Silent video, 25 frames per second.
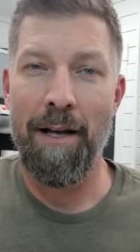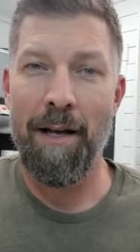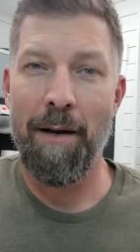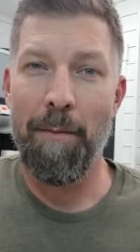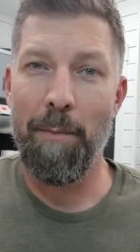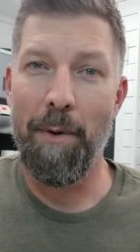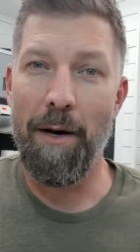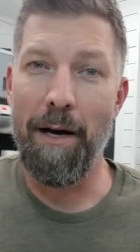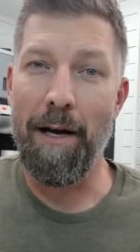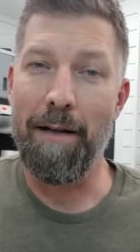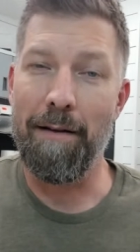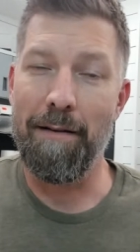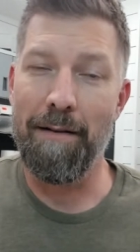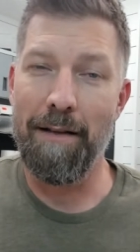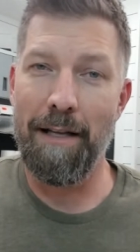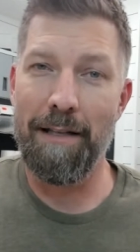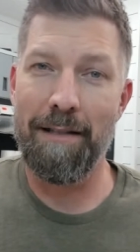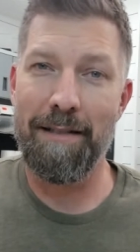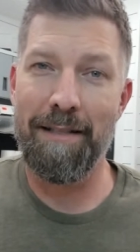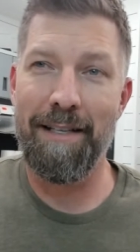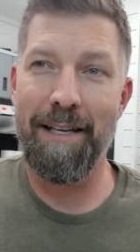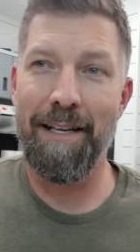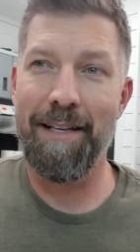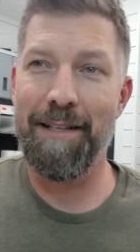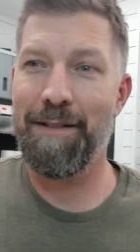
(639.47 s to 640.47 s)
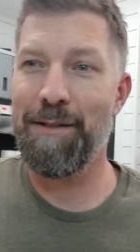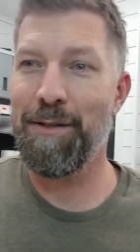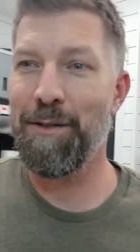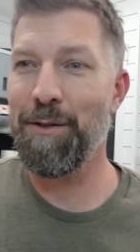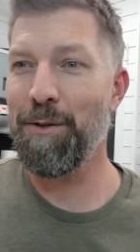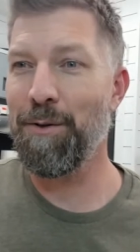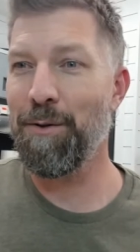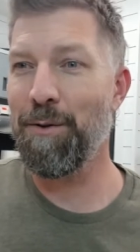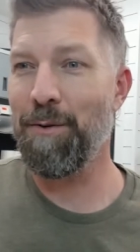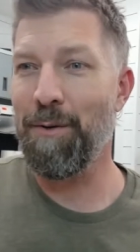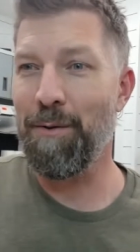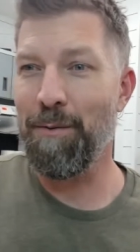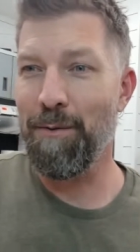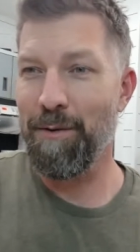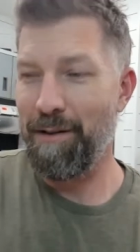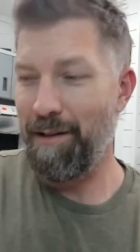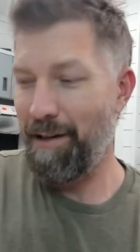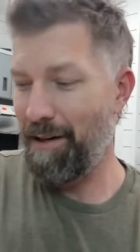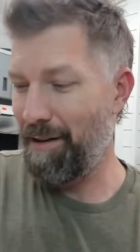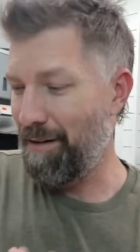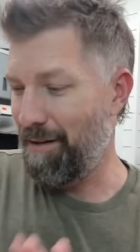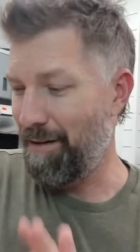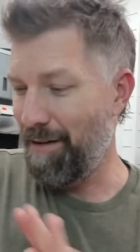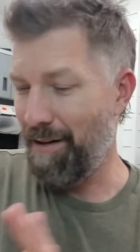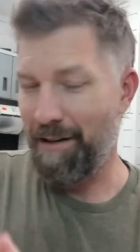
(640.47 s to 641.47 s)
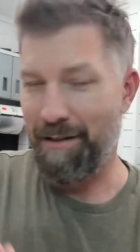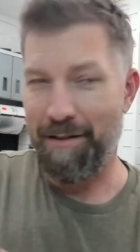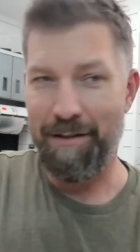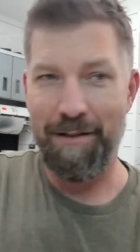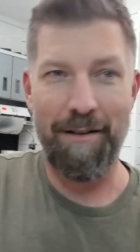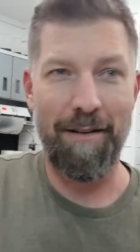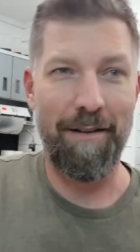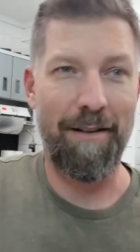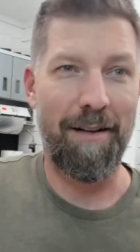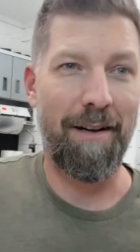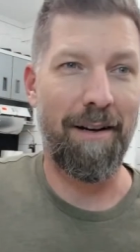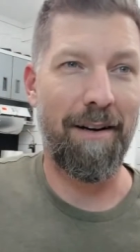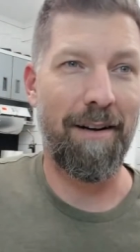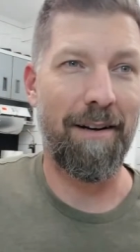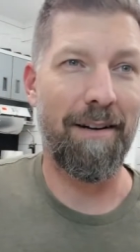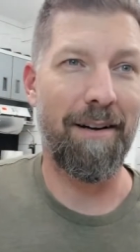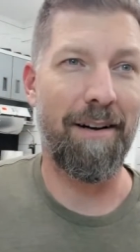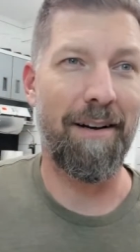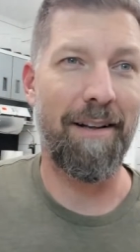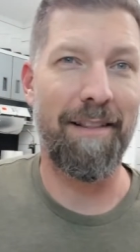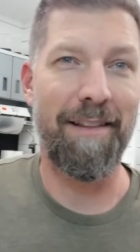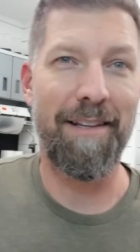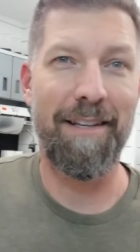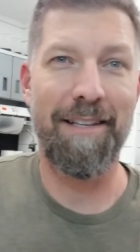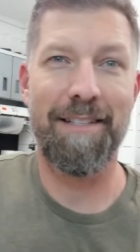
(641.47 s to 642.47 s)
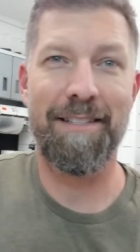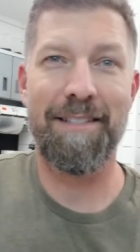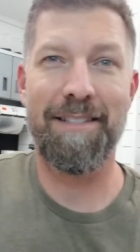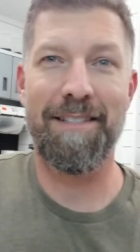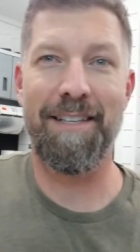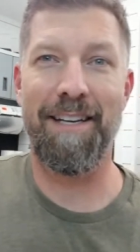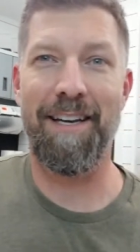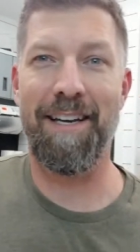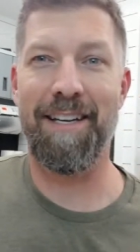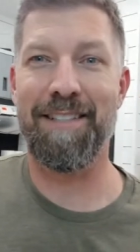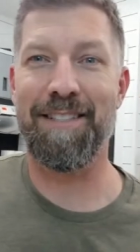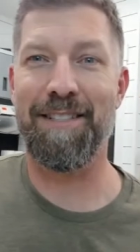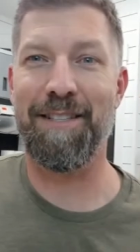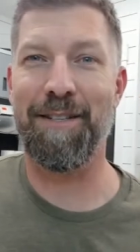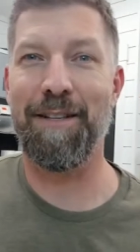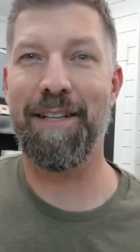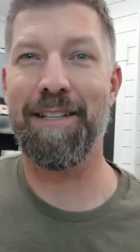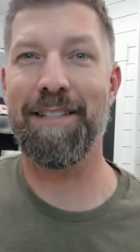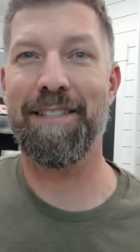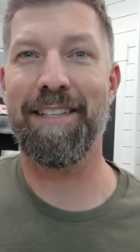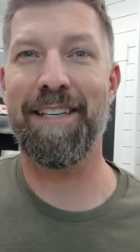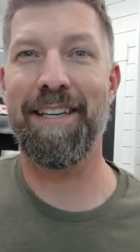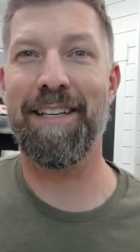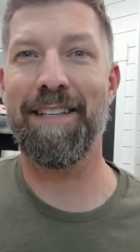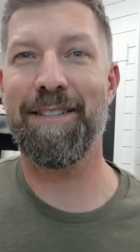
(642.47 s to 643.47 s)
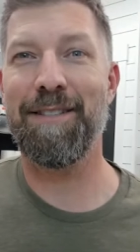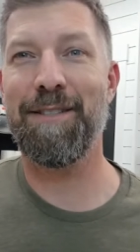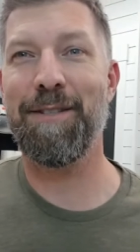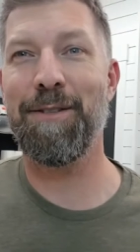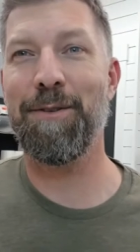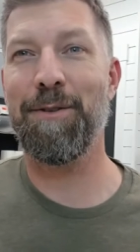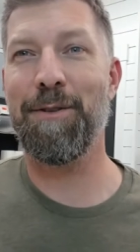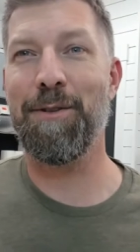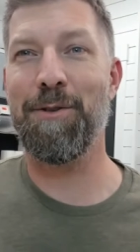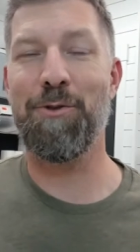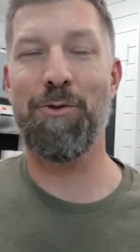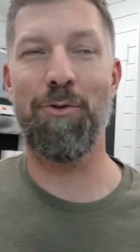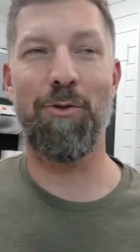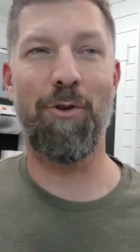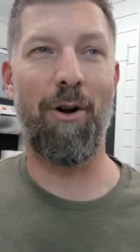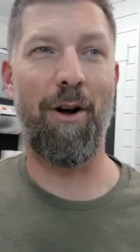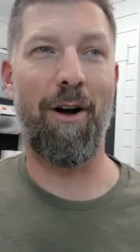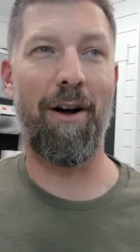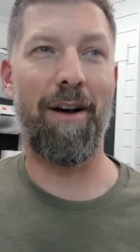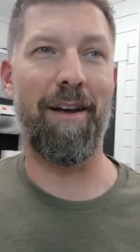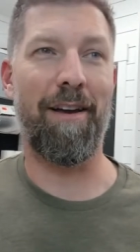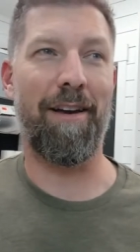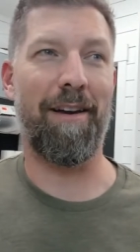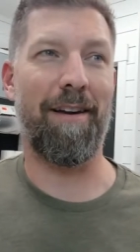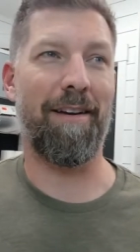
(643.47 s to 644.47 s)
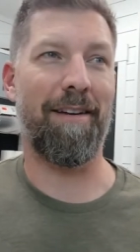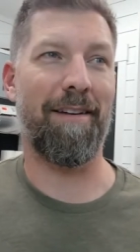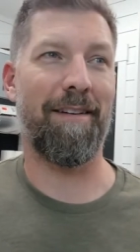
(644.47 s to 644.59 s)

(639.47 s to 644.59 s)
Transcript: But let's get to, we're taking a little extra long on this, so let's get to the drawing.